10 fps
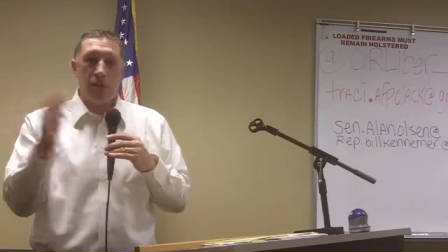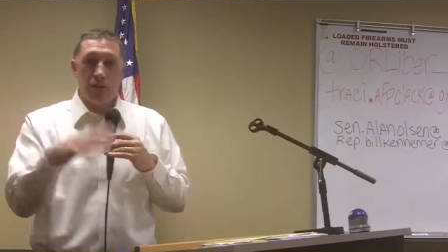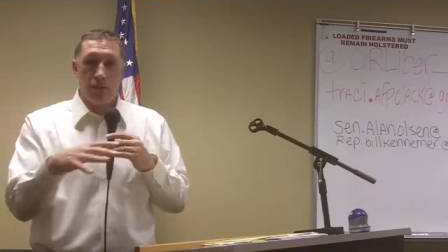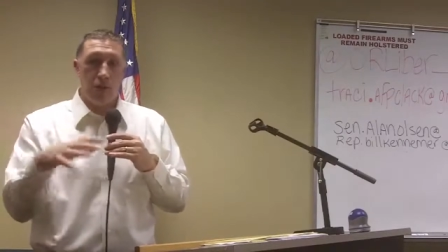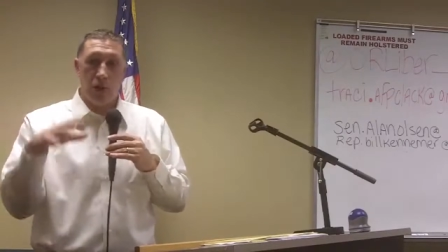
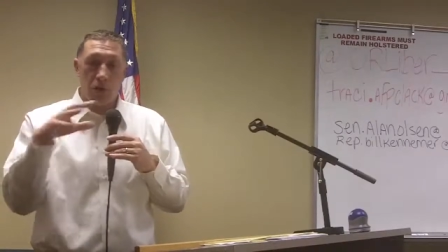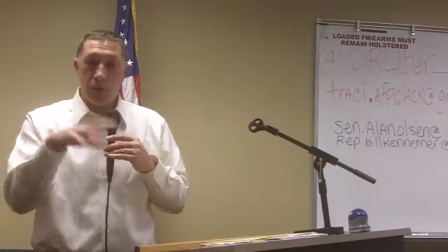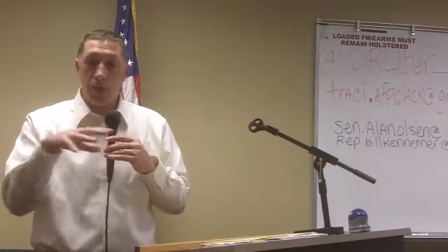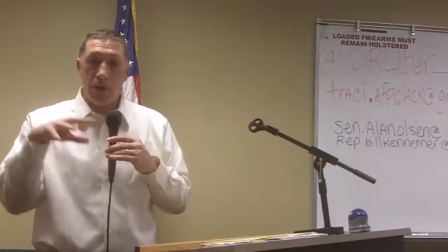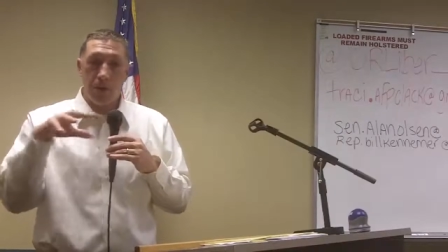The
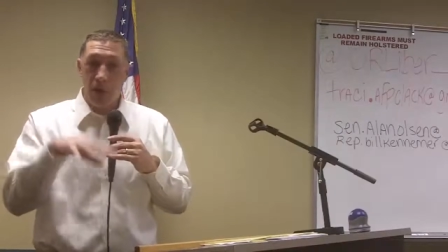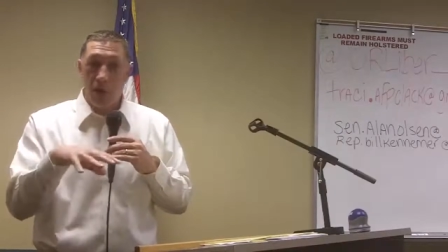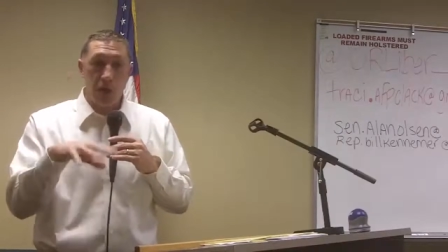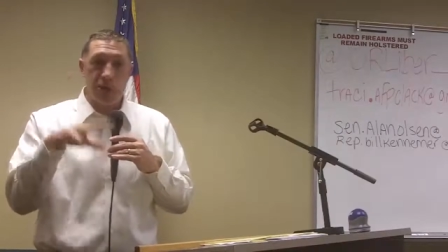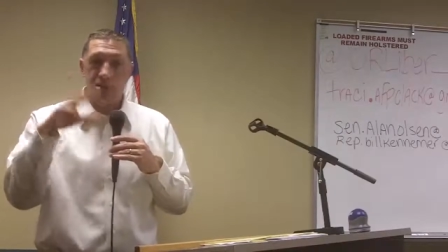Oregon Republican
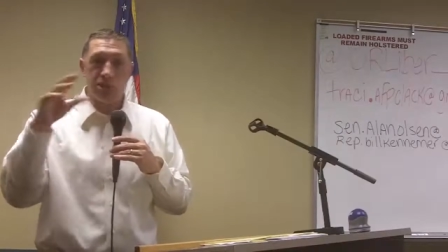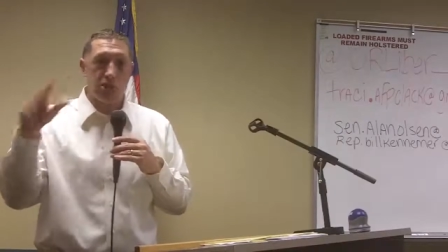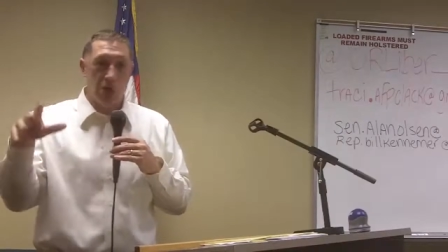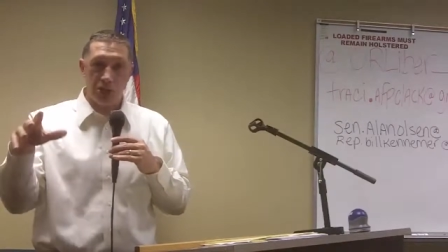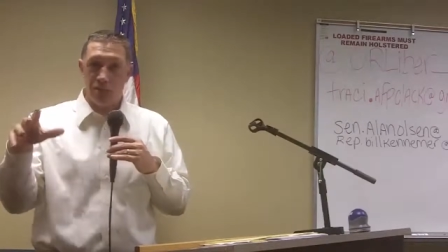Party isn't
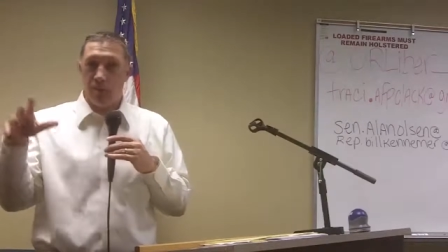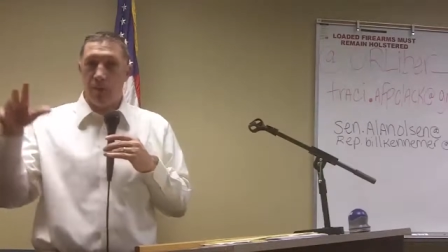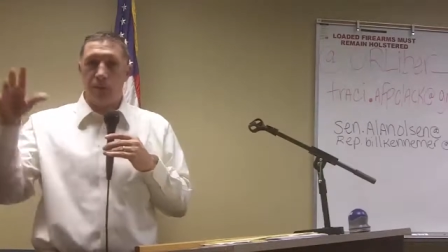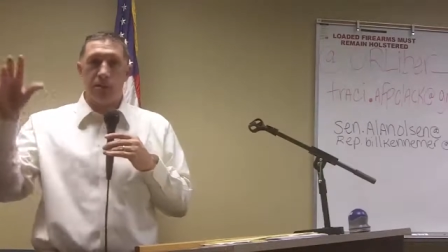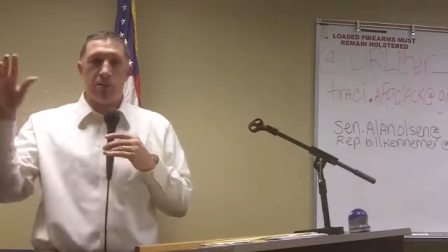in charge of
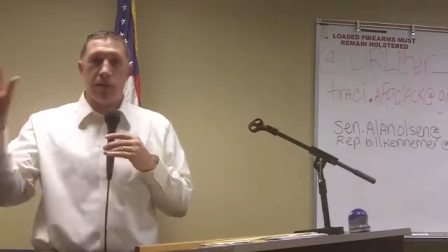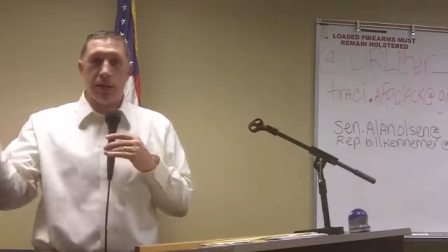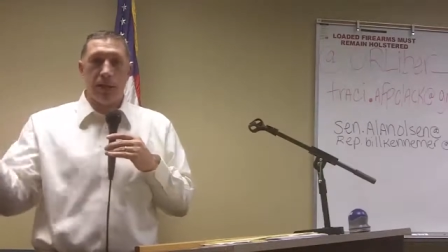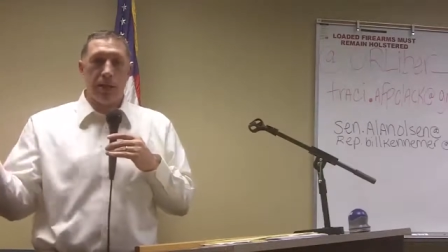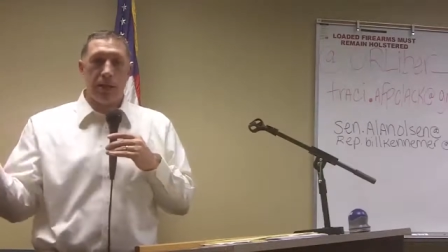them,
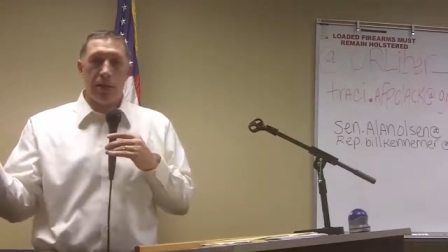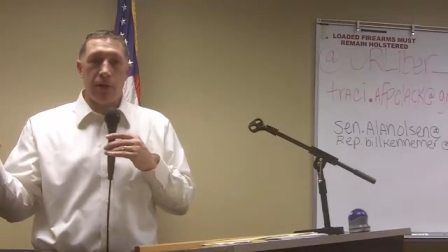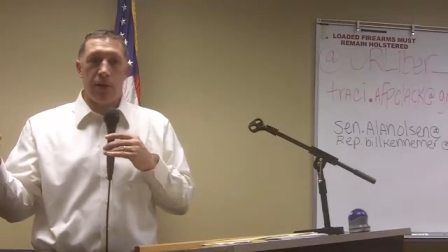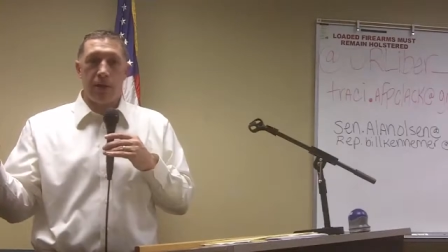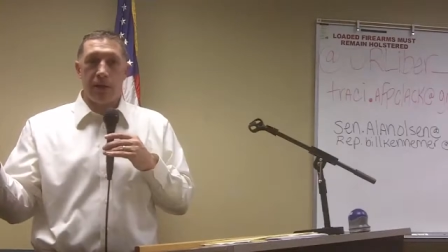isn't you
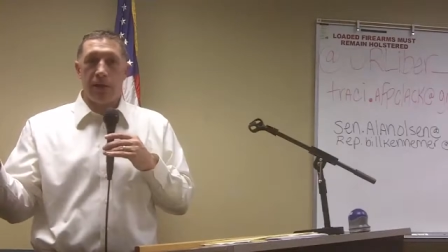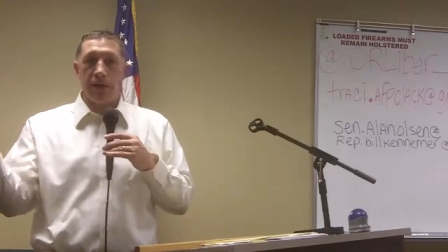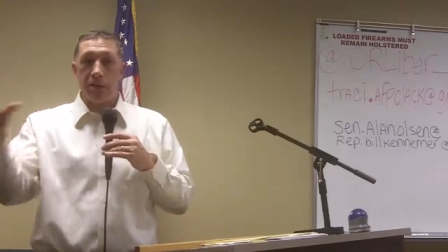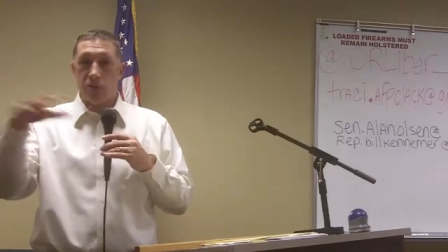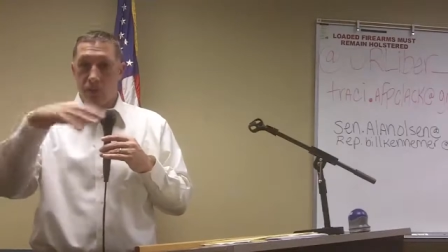know anything
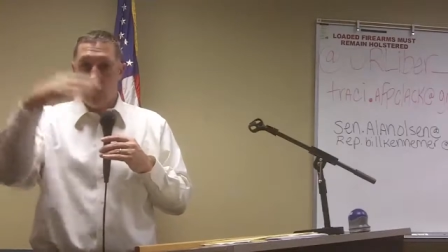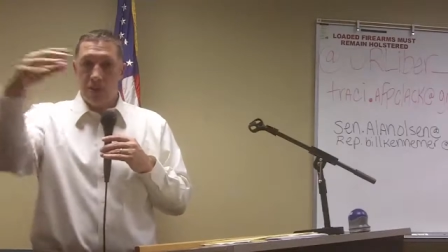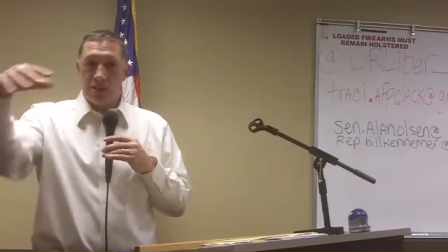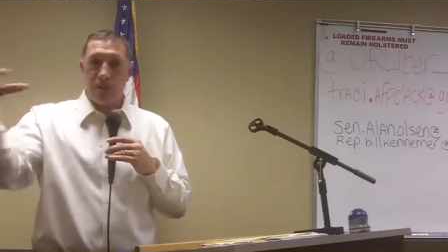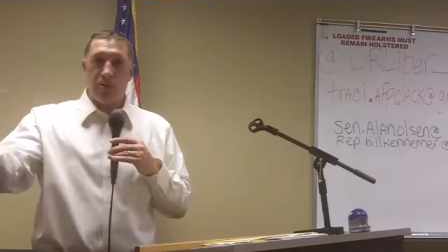on that. So
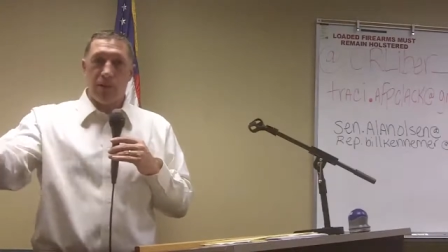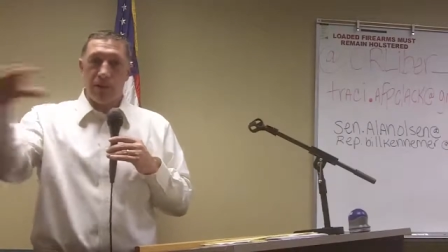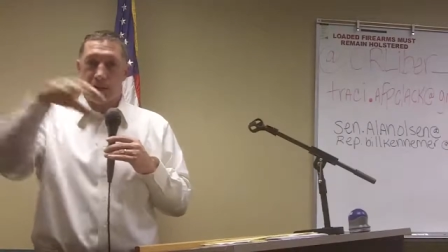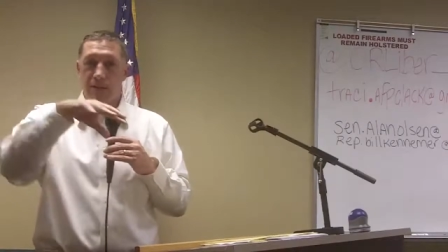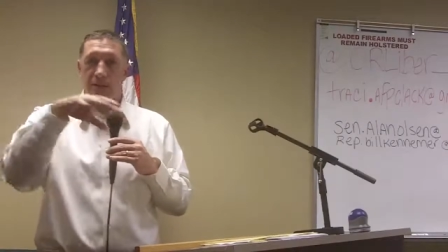they're all separate
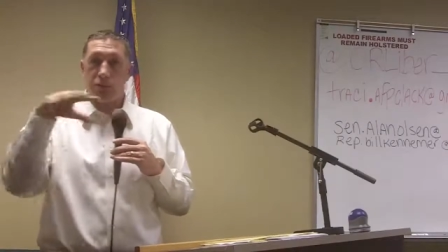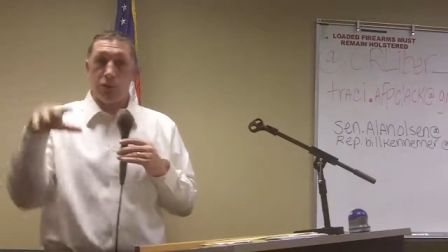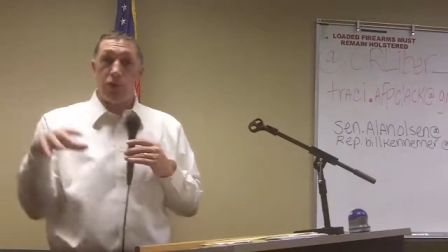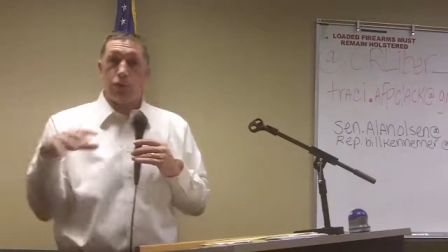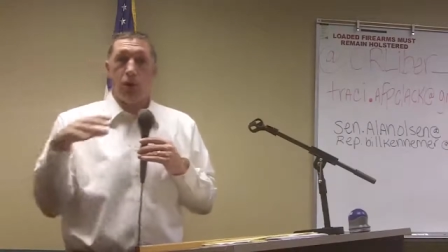entities,
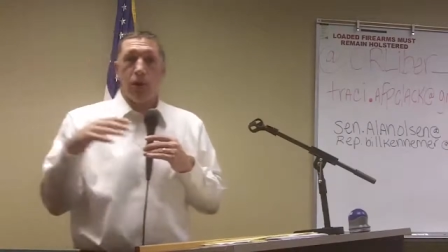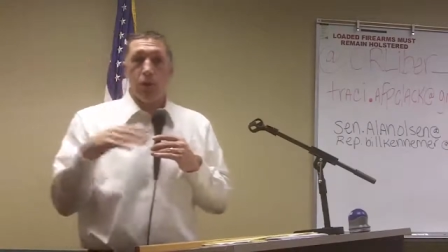and we're